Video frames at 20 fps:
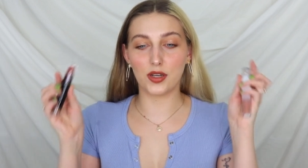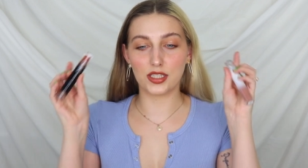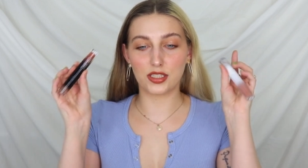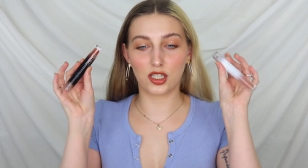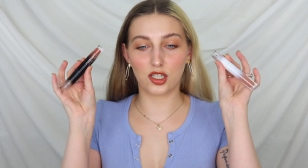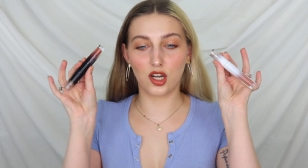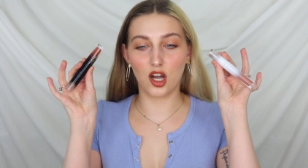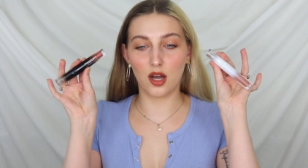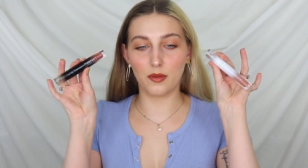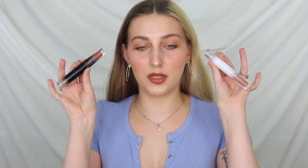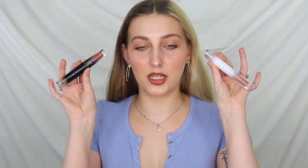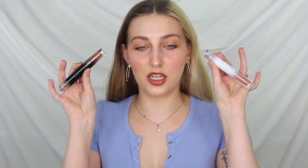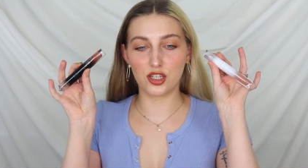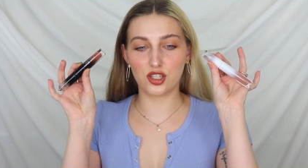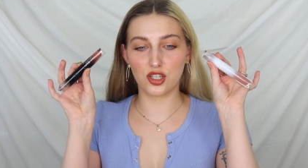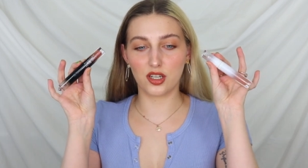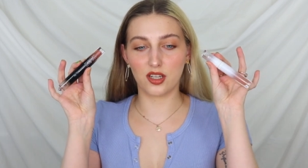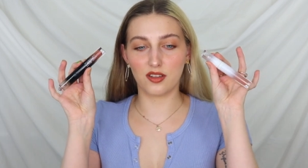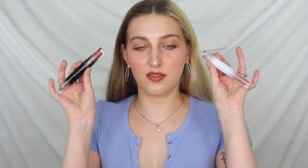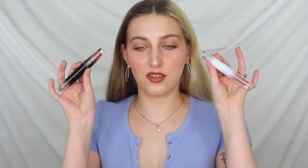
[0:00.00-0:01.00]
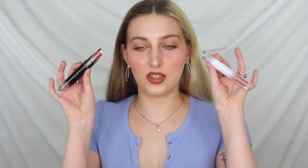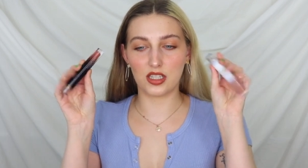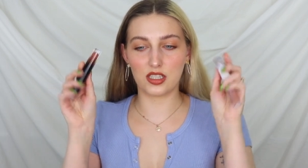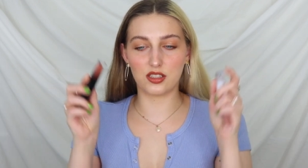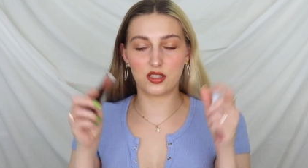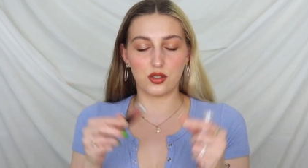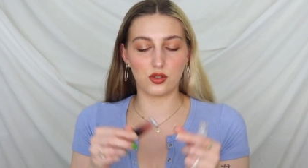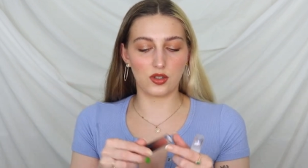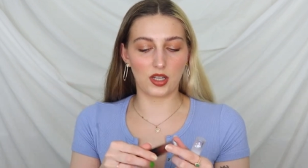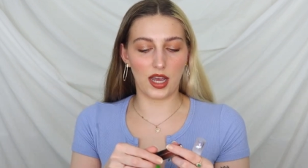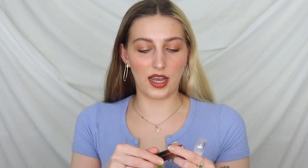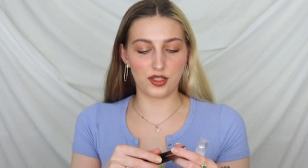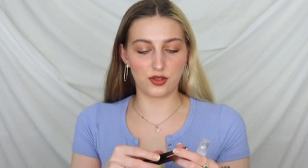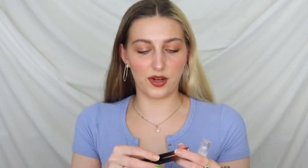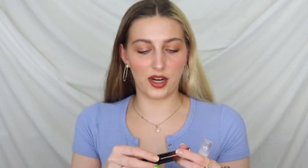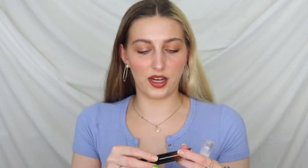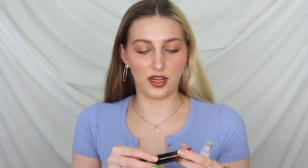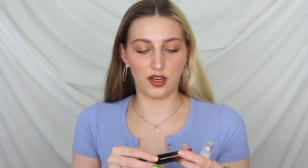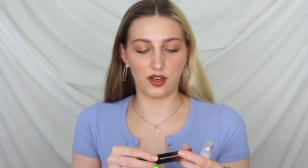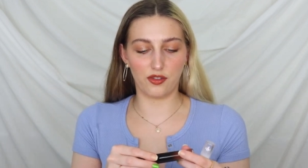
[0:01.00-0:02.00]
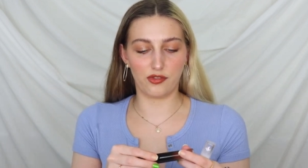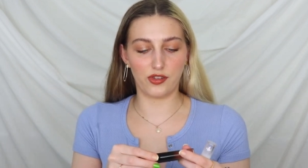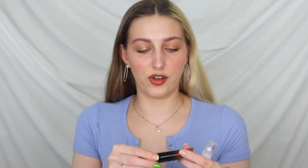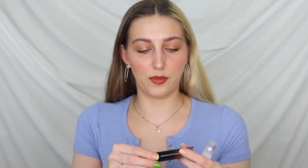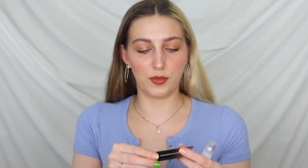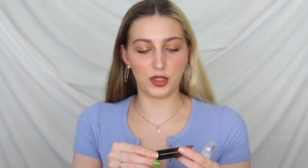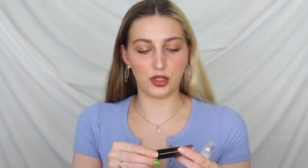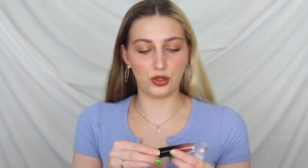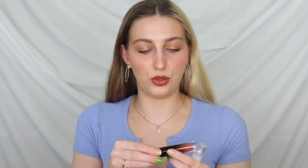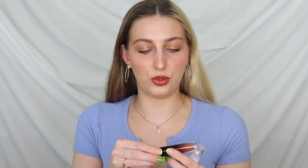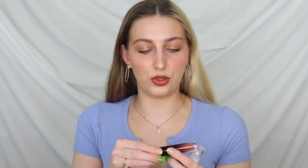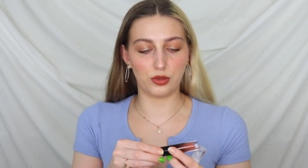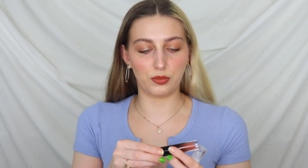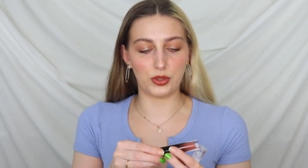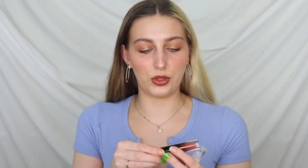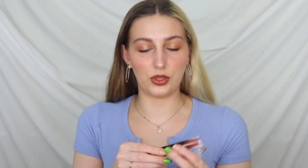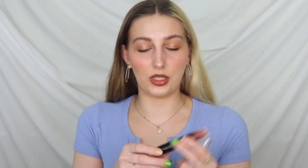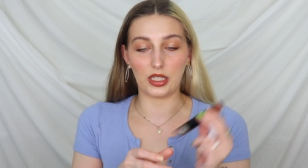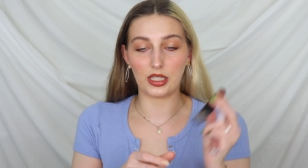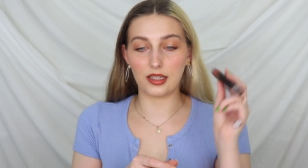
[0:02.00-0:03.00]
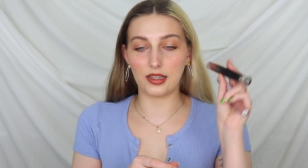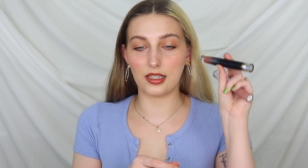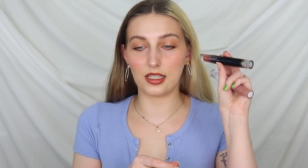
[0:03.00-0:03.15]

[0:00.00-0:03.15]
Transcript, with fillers: It's a combination of these two guys right here from Lunar Beauty.